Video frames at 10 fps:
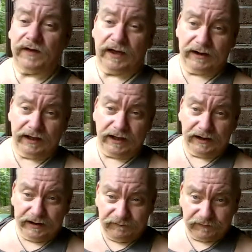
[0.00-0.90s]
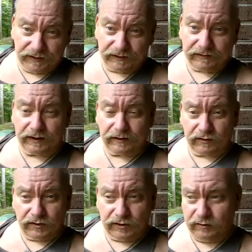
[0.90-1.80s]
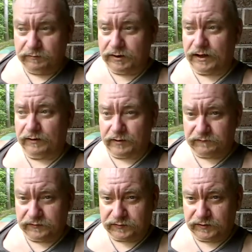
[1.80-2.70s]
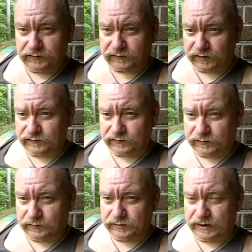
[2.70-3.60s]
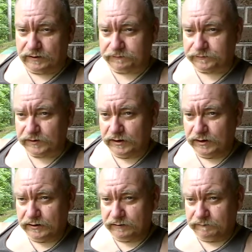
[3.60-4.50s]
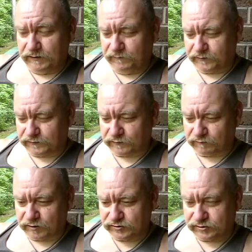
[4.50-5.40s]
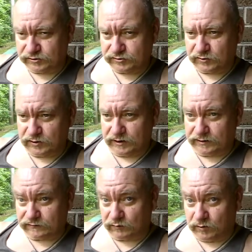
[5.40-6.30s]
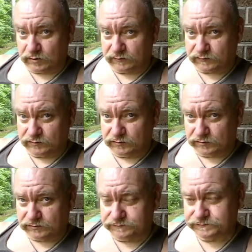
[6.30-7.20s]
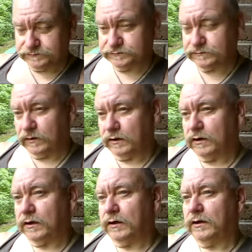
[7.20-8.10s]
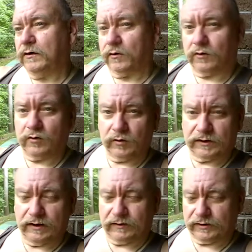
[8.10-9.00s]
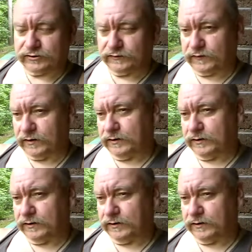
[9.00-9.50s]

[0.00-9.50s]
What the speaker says: an evening, on a good humid night when everything starts to cool down. Bait fish will rush to the shoreline because the water's cooler. Or cooled down, I should say.